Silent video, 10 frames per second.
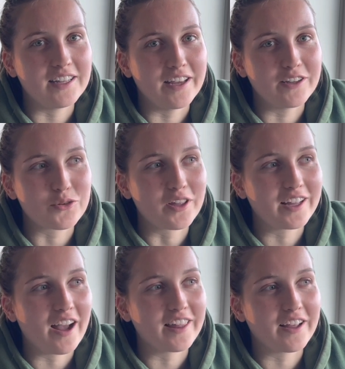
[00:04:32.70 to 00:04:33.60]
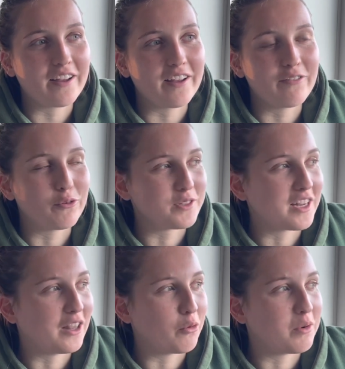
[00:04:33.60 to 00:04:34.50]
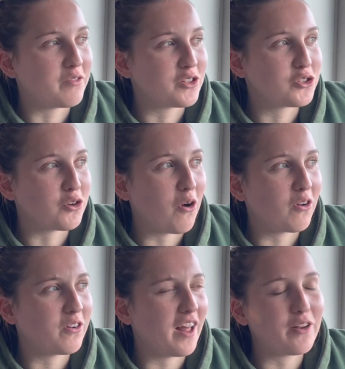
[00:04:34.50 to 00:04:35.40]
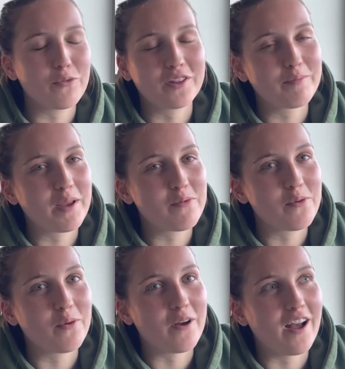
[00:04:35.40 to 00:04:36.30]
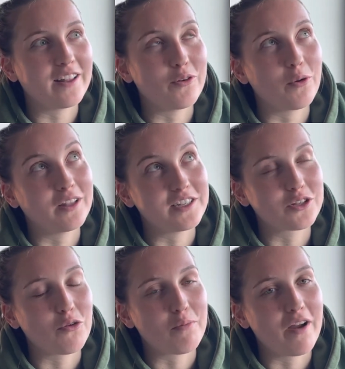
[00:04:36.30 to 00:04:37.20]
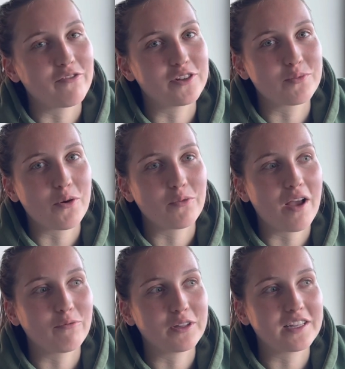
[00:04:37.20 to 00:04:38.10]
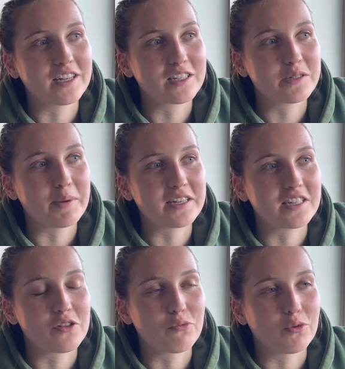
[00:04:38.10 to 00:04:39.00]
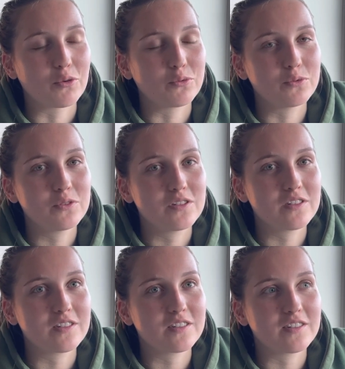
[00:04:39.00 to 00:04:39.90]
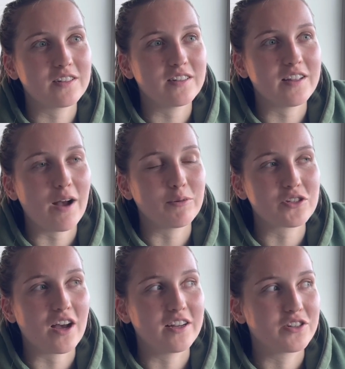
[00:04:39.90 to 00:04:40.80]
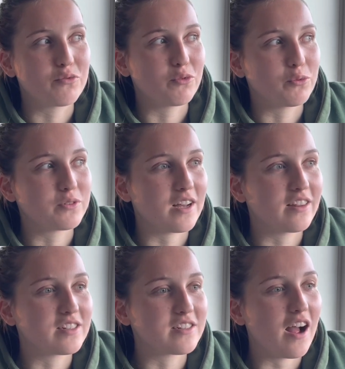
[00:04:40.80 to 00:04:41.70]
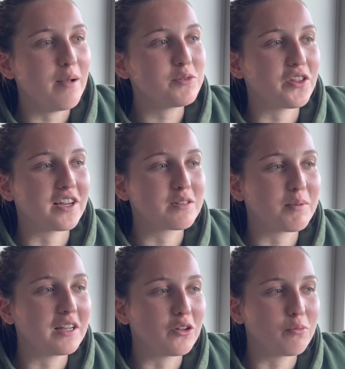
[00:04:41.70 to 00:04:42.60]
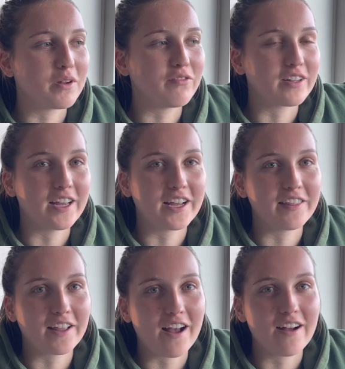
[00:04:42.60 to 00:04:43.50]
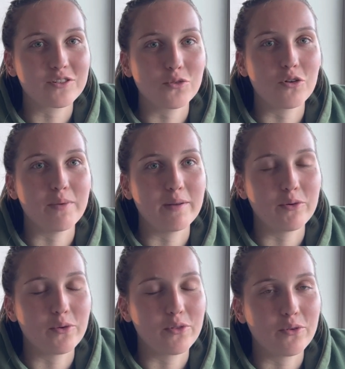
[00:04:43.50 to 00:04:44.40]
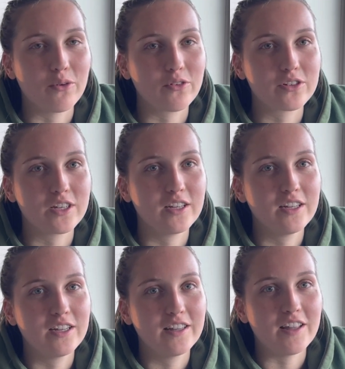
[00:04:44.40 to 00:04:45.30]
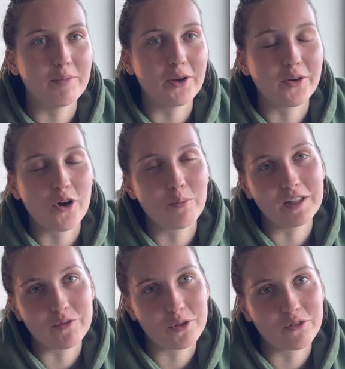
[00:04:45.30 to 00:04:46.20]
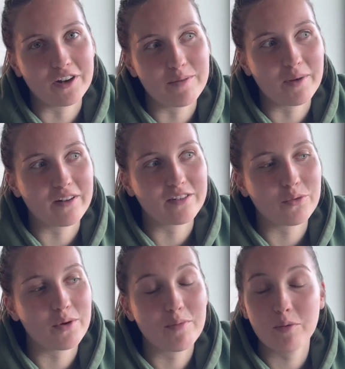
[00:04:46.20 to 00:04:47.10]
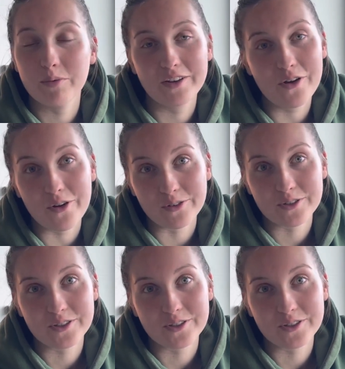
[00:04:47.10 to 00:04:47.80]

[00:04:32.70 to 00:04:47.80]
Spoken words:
Yeah, so I think everyone's had a little bit of a shock. I don't think I know at least a lot of my friends aren't really expecting the rules, how much tighter the rules are this time. So I think it's been a little bit of a kick in the gut to a lot of people who thought they'd be going home in level 3, but we're probably not.